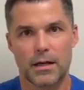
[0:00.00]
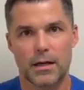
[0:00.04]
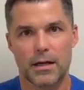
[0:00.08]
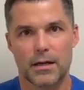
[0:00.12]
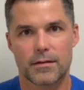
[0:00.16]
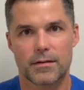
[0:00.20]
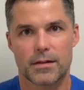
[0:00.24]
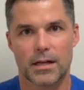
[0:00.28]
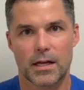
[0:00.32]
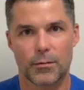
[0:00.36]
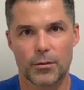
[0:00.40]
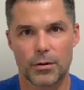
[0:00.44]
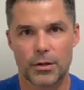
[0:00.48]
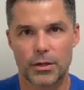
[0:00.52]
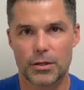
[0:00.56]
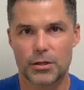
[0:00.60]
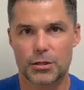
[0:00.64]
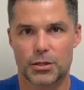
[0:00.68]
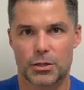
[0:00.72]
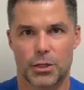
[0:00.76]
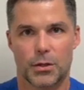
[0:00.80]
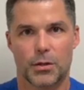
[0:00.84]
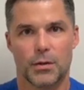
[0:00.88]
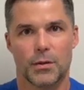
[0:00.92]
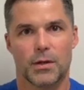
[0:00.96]
Today we're going to
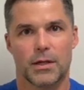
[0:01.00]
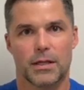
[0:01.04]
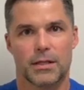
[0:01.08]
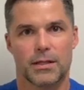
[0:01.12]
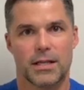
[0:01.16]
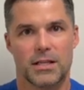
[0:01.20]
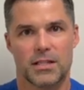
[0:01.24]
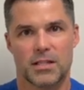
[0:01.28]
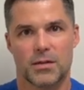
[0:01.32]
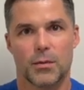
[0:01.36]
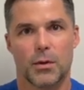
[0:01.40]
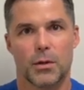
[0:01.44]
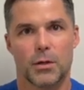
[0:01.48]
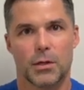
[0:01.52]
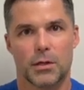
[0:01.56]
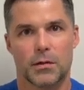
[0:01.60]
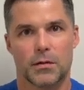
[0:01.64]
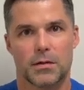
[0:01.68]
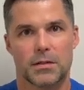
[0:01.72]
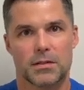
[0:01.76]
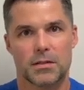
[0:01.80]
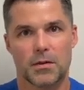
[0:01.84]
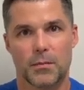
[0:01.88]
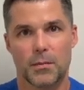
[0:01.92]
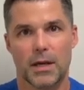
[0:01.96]
show a testimonial.
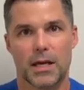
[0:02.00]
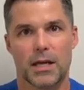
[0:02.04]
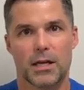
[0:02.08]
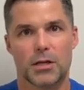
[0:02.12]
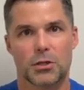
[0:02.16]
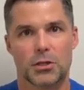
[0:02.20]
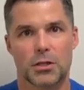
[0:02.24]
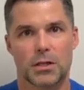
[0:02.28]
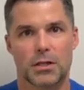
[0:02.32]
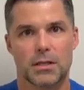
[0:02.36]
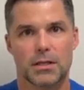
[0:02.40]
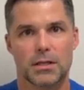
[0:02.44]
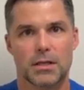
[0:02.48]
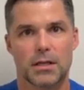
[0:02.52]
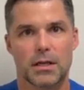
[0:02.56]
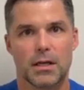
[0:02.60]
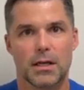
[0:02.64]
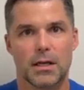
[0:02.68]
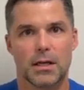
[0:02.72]
This is a patient